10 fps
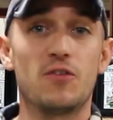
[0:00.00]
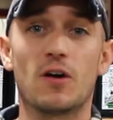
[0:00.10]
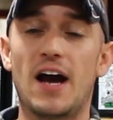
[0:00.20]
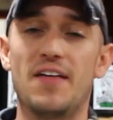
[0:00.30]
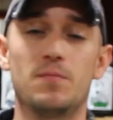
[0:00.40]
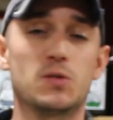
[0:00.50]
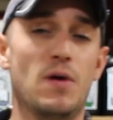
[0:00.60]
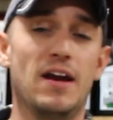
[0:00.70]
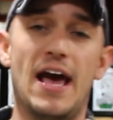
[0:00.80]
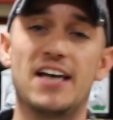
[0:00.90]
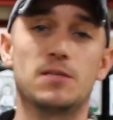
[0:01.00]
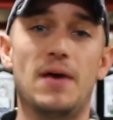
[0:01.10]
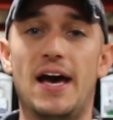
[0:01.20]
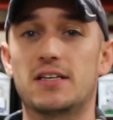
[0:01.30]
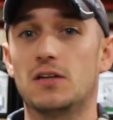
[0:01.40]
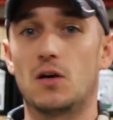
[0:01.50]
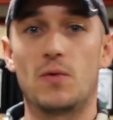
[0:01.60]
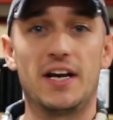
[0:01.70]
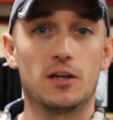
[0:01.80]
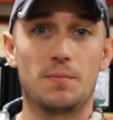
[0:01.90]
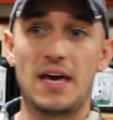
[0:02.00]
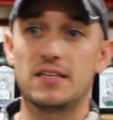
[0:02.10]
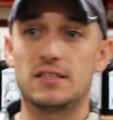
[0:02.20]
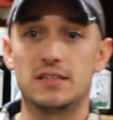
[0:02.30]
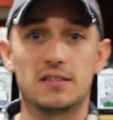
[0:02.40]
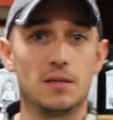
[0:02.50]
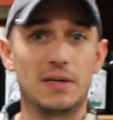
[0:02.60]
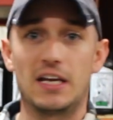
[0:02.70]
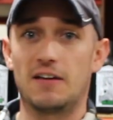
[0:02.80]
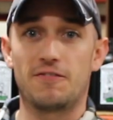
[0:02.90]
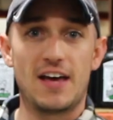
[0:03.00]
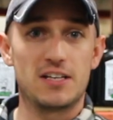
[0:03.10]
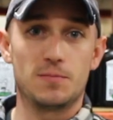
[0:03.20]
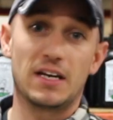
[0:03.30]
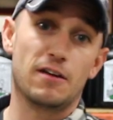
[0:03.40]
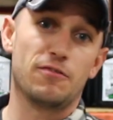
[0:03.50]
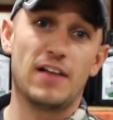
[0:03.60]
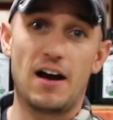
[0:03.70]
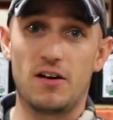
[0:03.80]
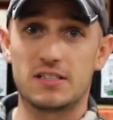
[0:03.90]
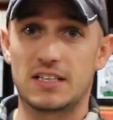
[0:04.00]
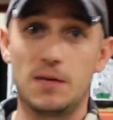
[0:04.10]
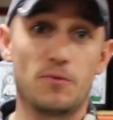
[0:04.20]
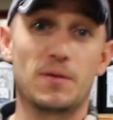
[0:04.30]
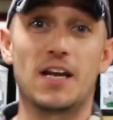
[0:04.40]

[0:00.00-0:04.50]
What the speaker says: if you're a guy that's spraying Azamax on a regular basis in the beginning of veg, the beginning of flower to keep from